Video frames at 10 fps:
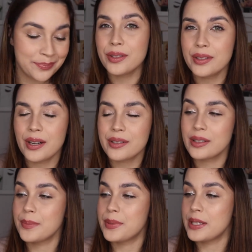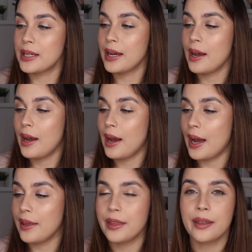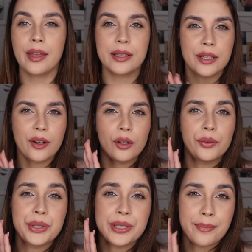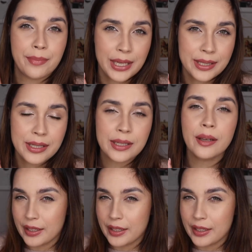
The Nars lipstick, I think that the color is amazing.